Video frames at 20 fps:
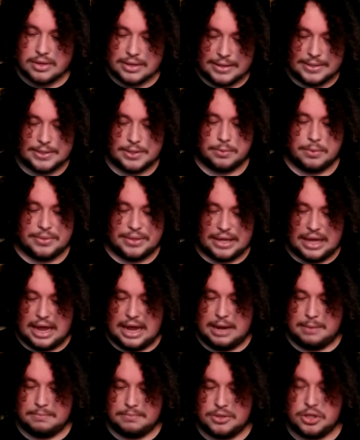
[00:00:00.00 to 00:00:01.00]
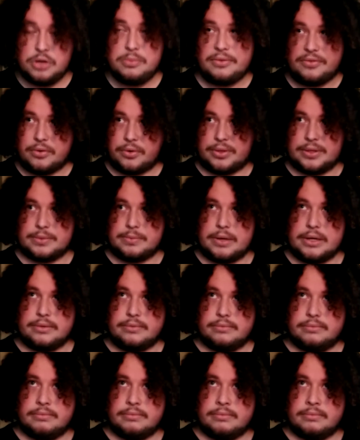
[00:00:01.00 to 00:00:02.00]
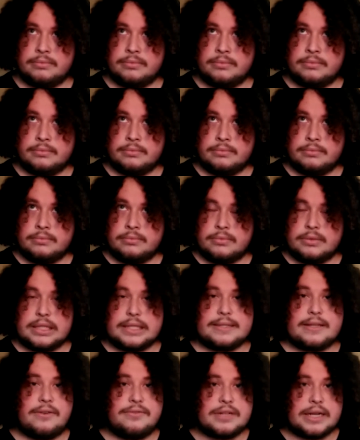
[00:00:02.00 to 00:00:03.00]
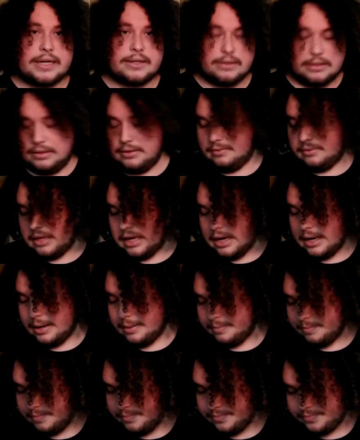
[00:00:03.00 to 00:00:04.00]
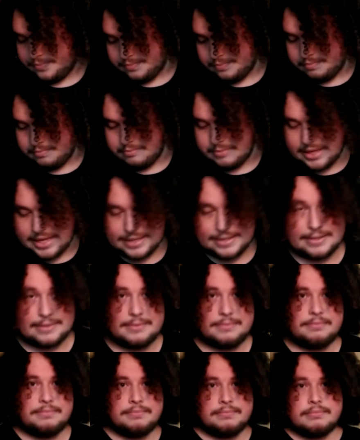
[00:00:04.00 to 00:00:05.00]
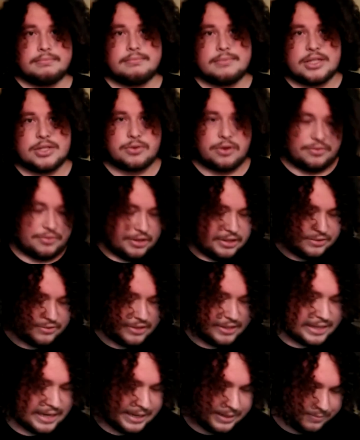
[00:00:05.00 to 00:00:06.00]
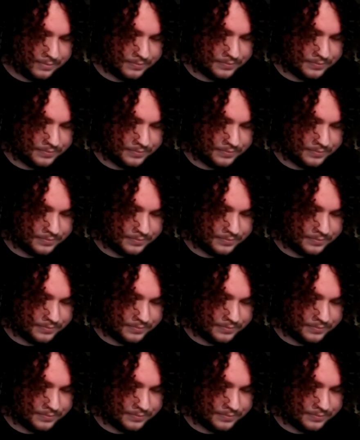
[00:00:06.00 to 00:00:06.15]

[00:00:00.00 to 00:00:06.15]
It's the one that came before this one. The self-titled. But that's a story for a different day.